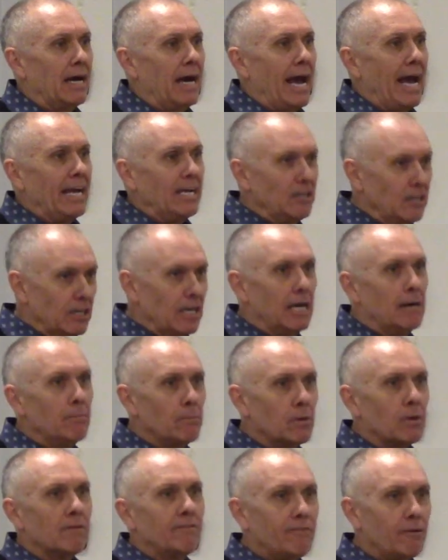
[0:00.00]
a
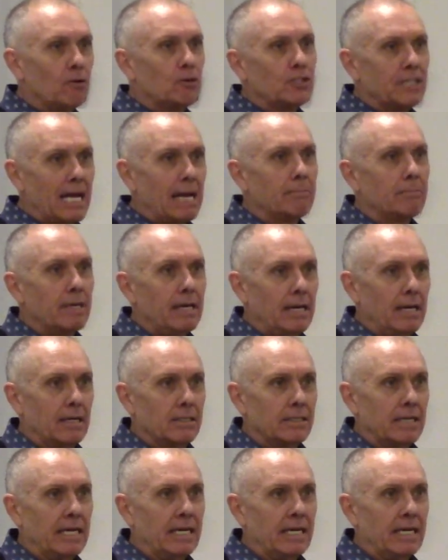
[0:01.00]
number of first-time guests.